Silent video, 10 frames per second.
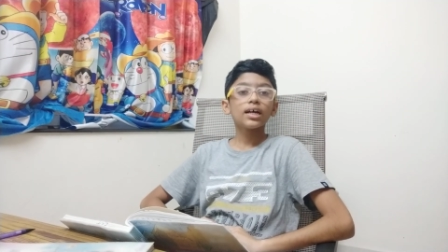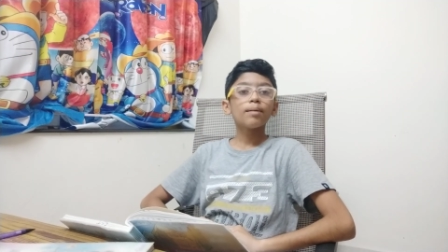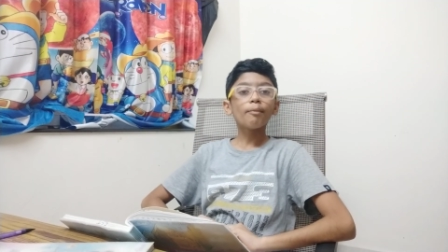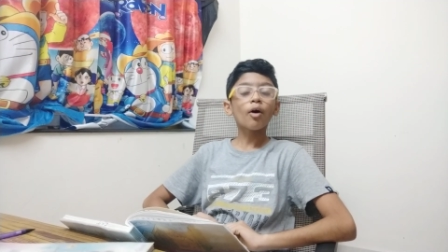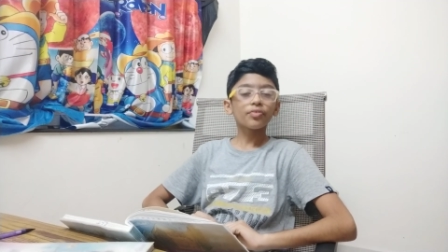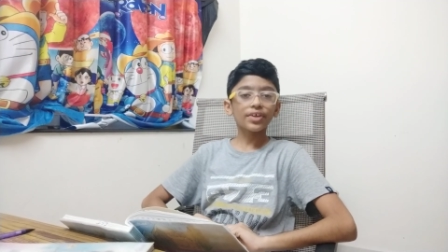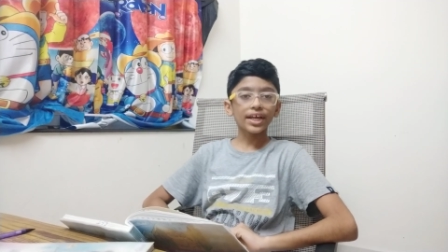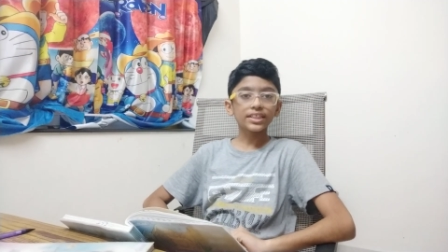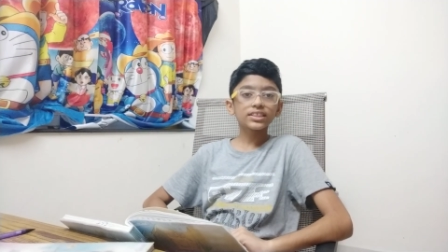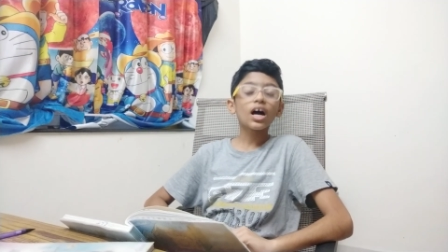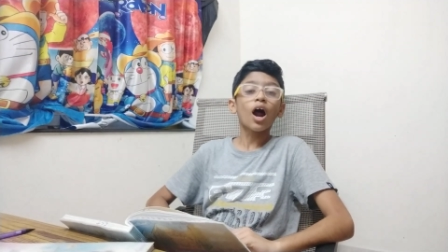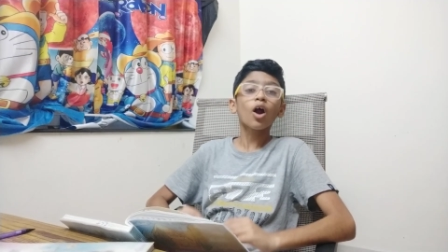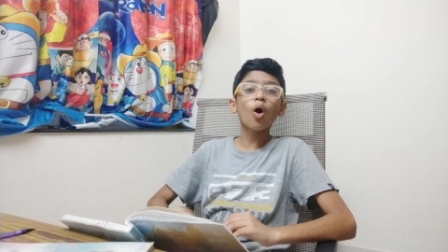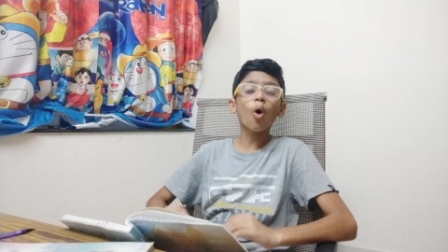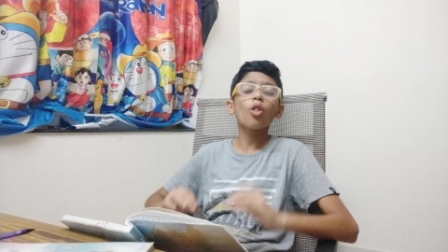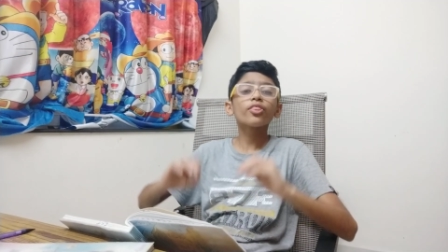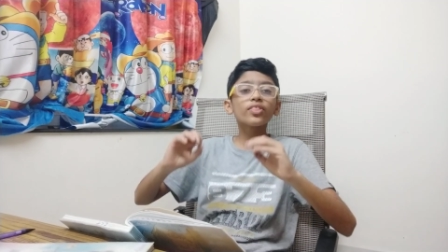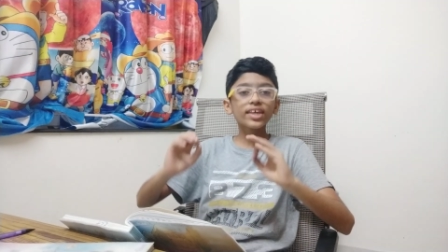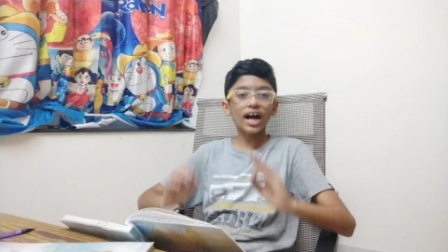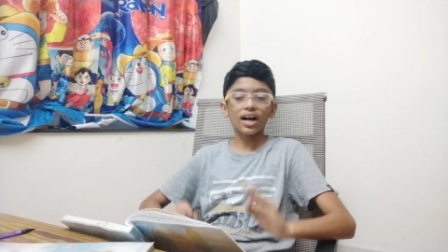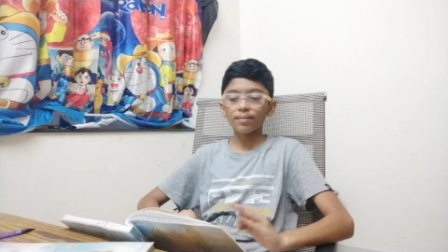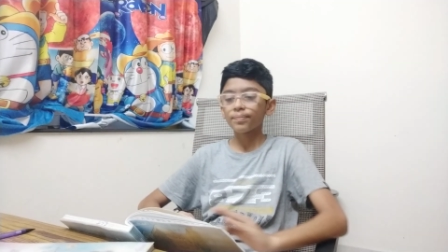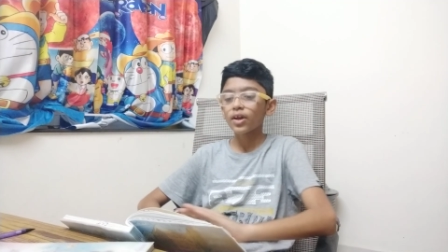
mountains are called young.